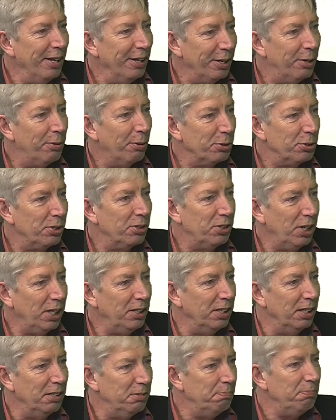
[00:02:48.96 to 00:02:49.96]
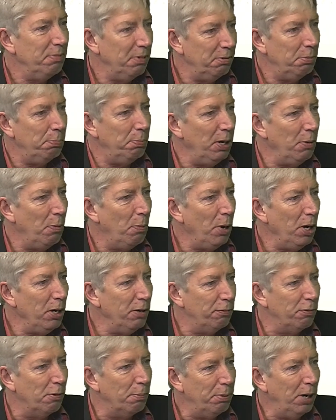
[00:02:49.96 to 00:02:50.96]
the course of the season. It's been a
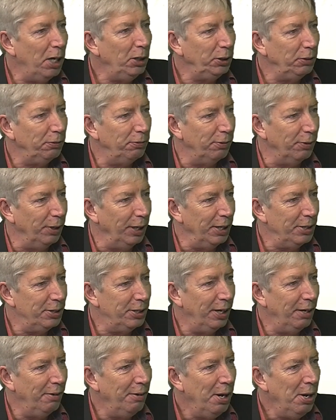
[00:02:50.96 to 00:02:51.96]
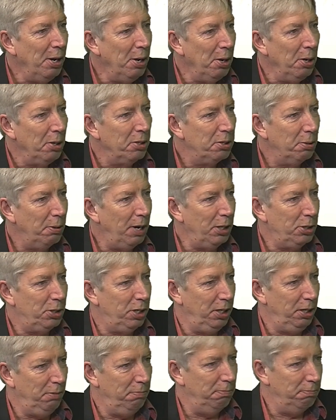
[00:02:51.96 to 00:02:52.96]
wonderful pleasure for you to actually